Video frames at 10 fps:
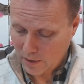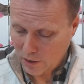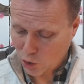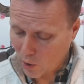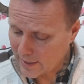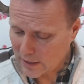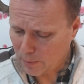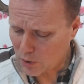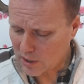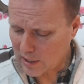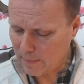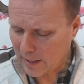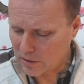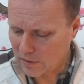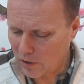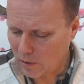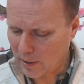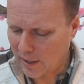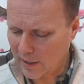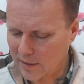Try to put sleep out of your
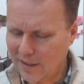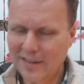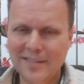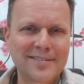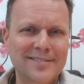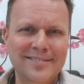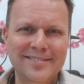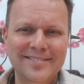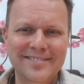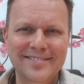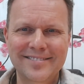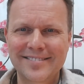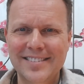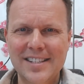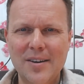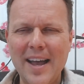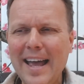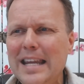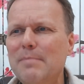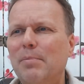mind. So
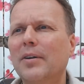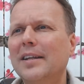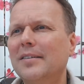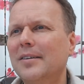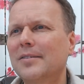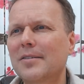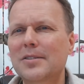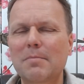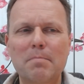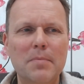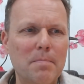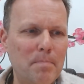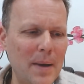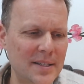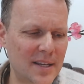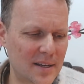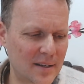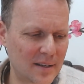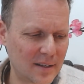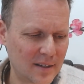anybody who knows the basic
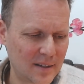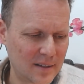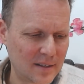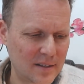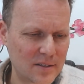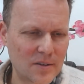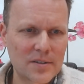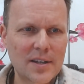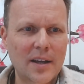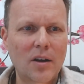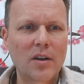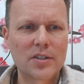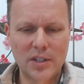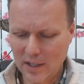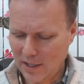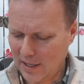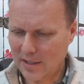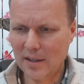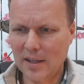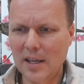sort of psychology is
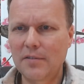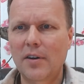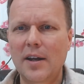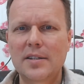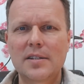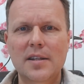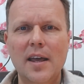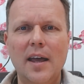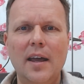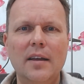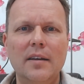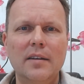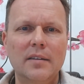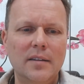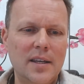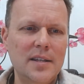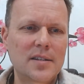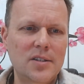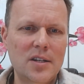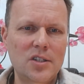that the key phrase is there. The key
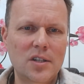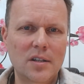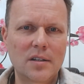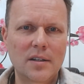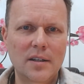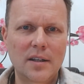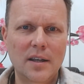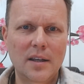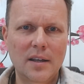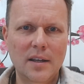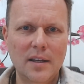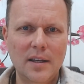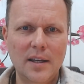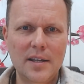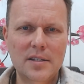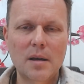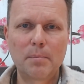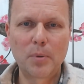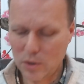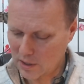suggestion is
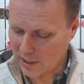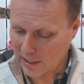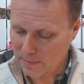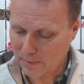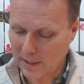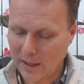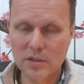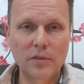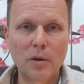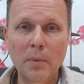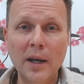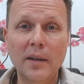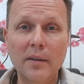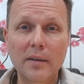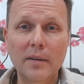put sleep out of your mind.